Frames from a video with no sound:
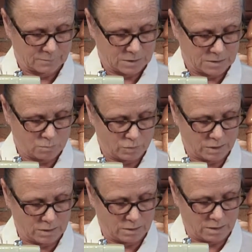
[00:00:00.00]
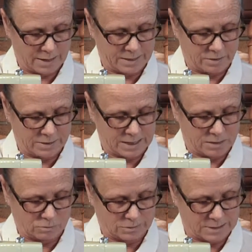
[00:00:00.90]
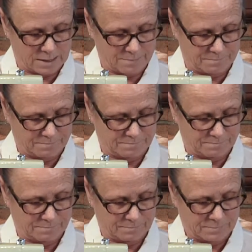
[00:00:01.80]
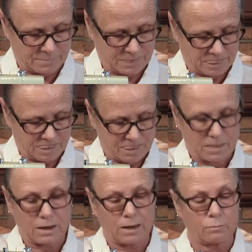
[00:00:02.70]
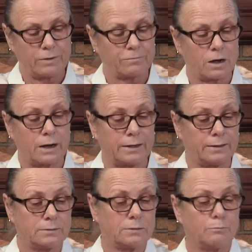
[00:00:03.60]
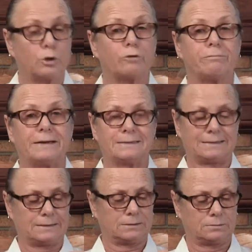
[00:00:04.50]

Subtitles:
Then we're going to line our needles up. And we've got it perfect.